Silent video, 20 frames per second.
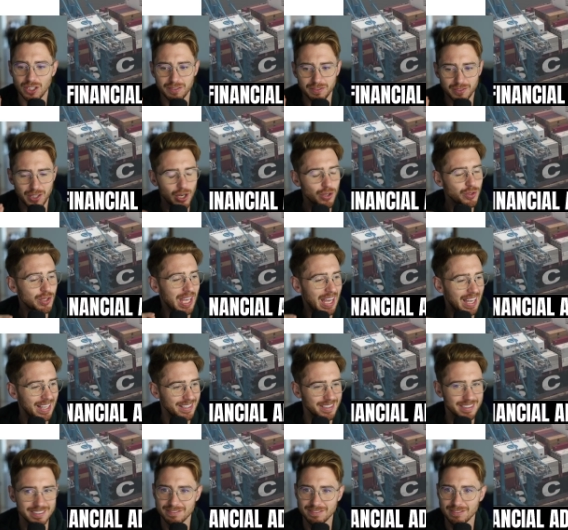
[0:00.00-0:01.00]
of
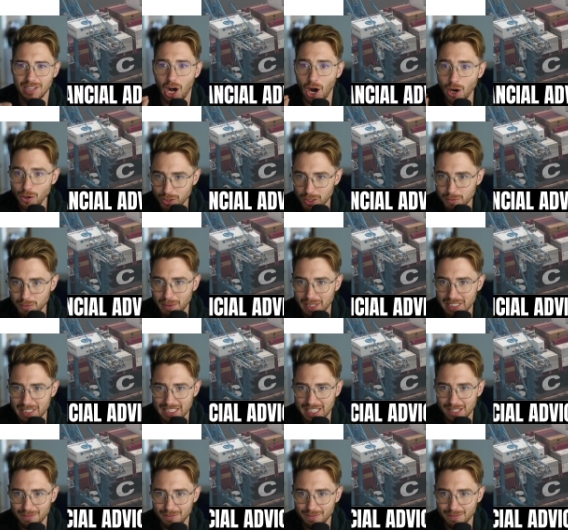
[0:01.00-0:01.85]
cocaine. Owned by